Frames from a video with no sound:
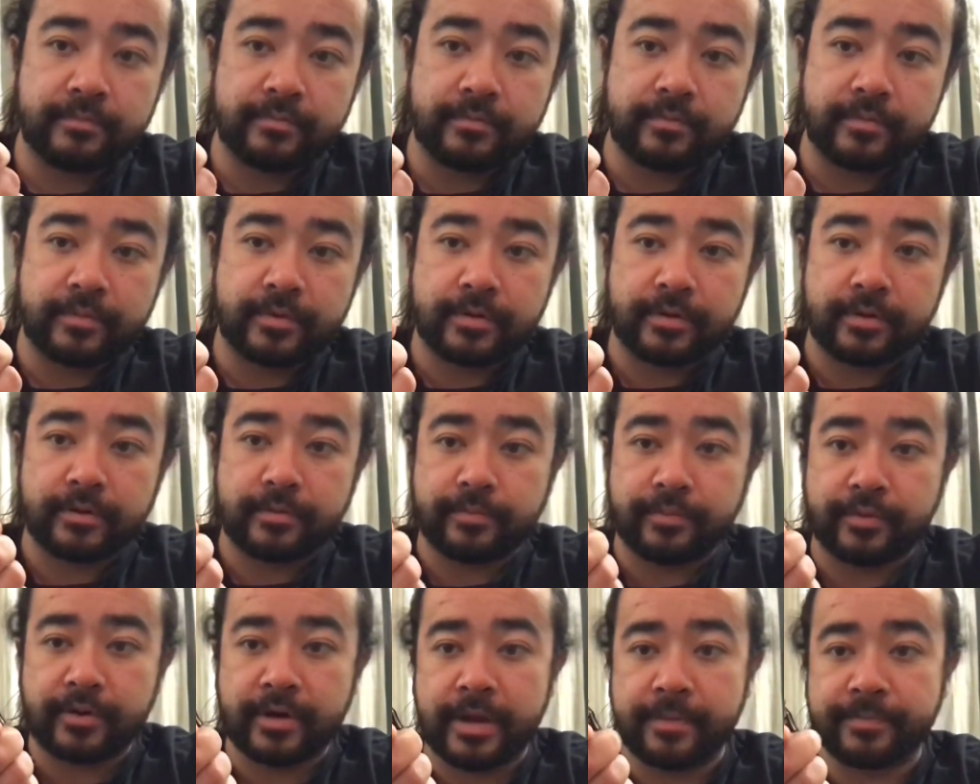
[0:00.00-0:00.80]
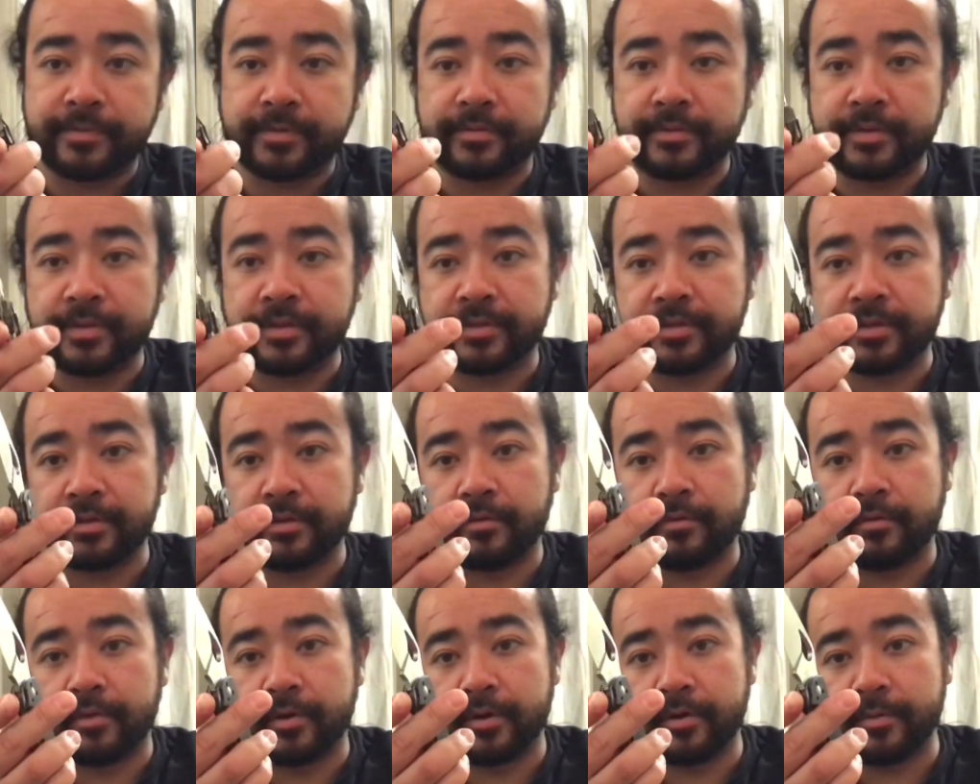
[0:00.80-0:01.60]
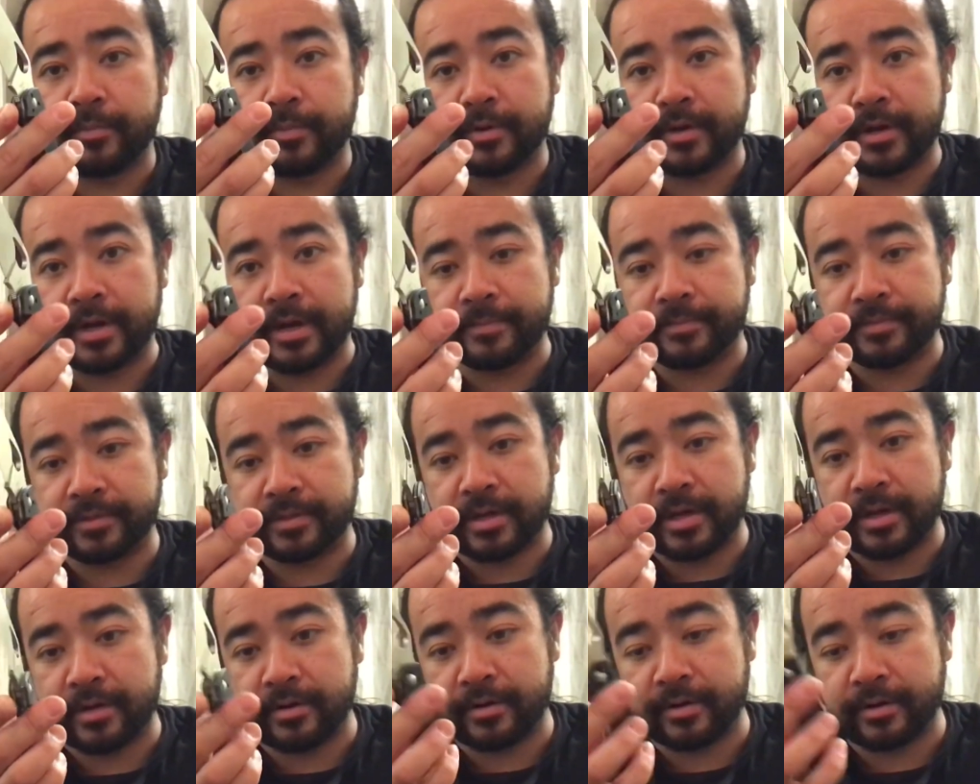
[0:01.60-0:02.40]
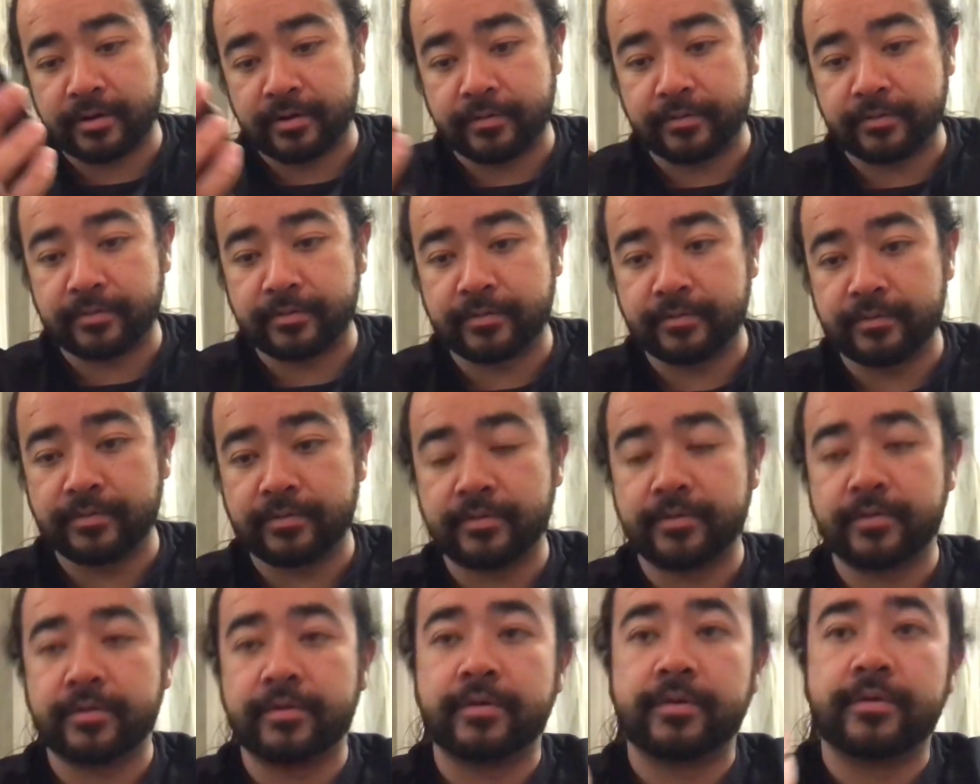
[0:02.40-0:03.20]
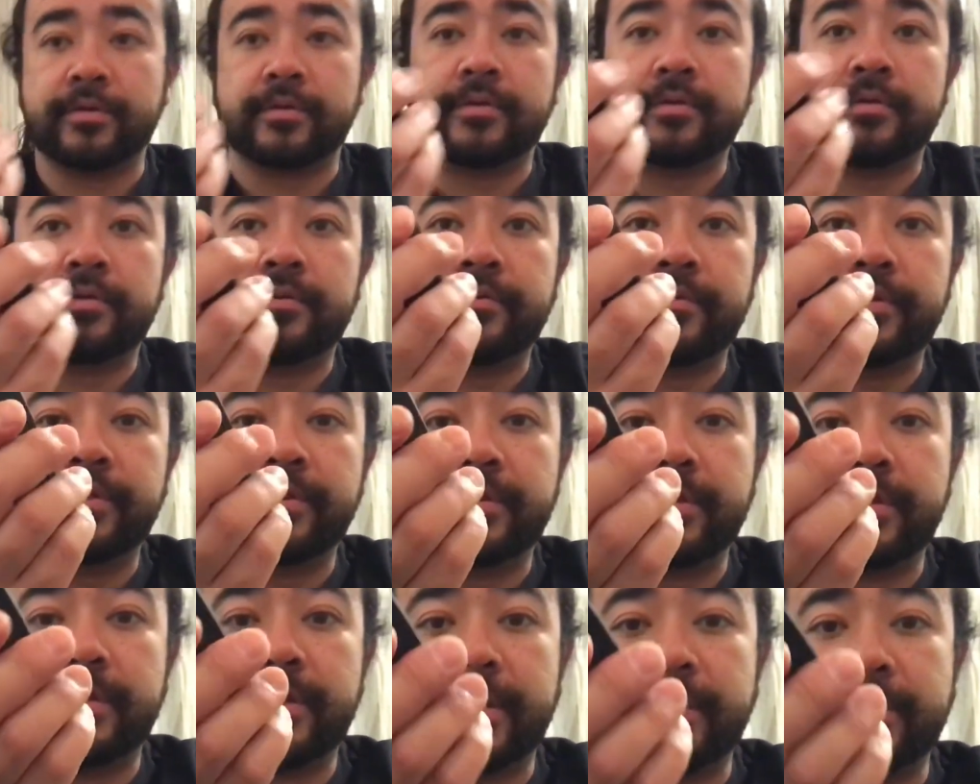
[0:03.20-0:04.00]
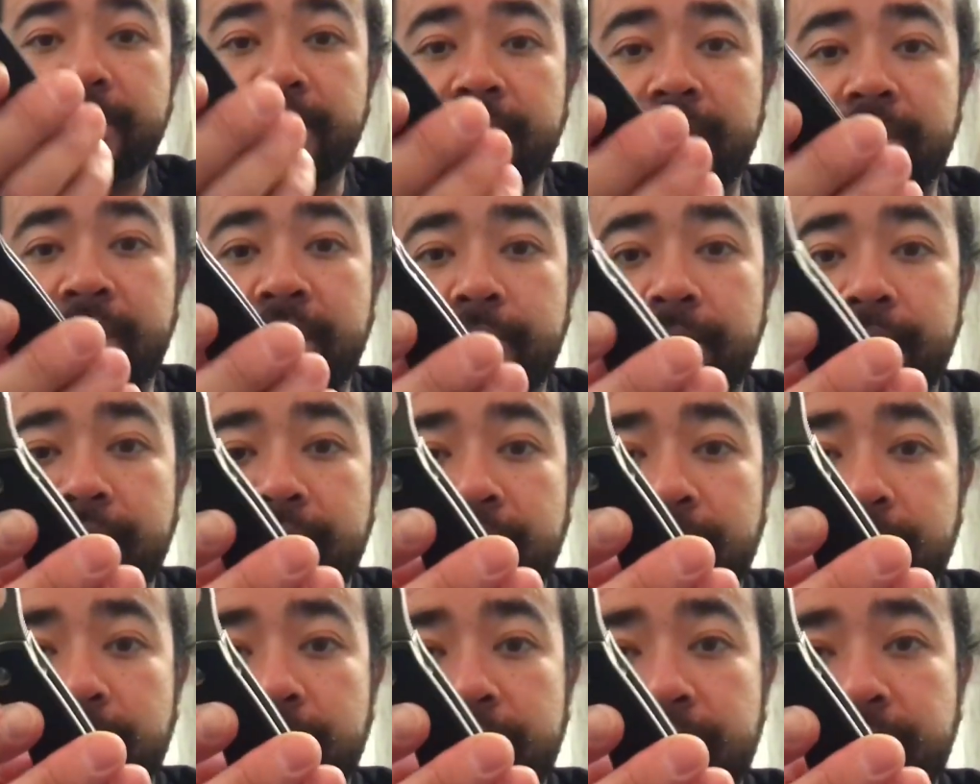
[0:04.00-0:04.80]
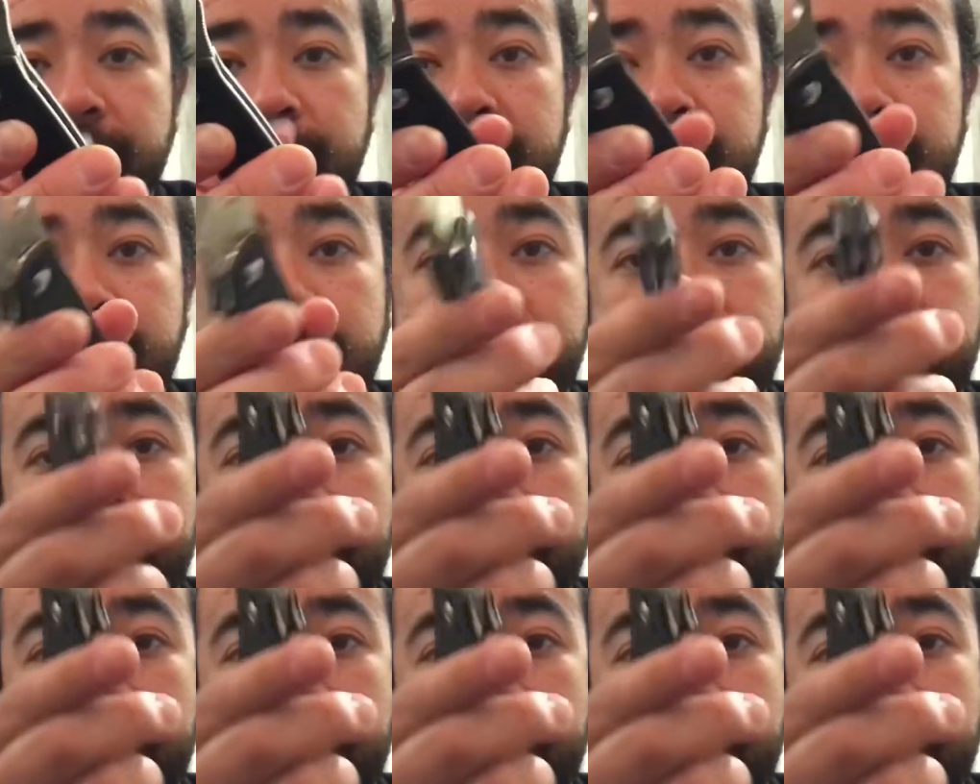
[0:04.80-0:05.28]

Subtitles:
But perhaps it's the oil, perhaps, I don't know. They did that to keep it from rusting or